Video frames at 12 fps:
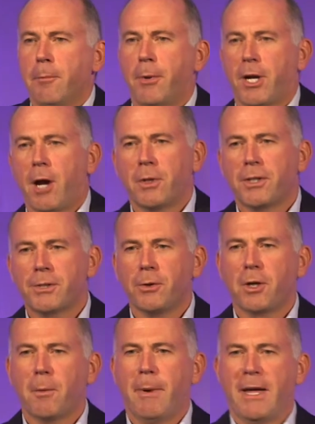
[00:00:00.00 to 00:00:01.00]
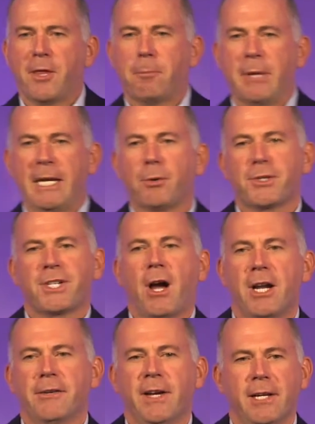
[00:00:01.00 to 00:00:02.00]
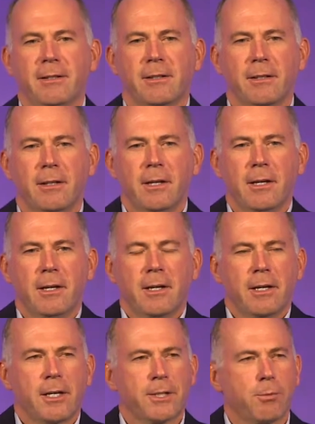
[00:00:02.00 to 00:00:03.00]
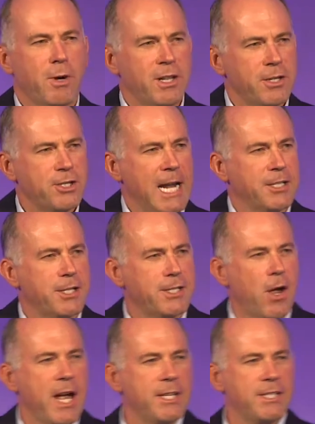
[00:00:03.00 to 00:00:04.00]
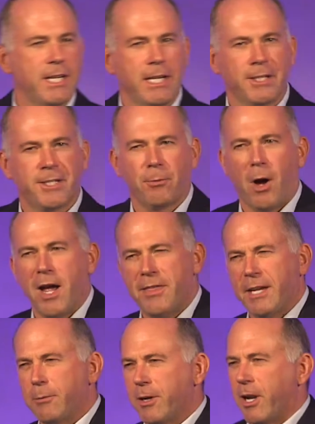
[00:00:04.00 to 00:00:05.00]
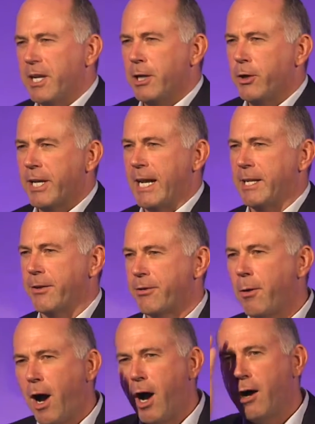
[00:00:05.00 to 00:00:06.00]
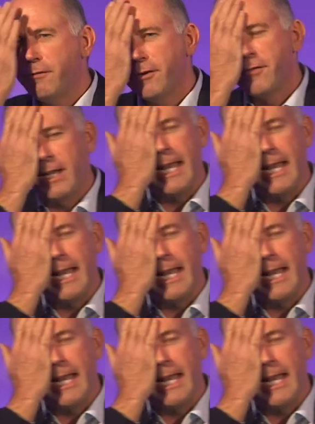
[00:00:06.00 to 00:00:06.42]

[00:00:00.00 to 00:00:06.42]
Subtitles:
But I want to talk about the people side of it. Because one of the challenges I see is that I think we're only looking at it through half of the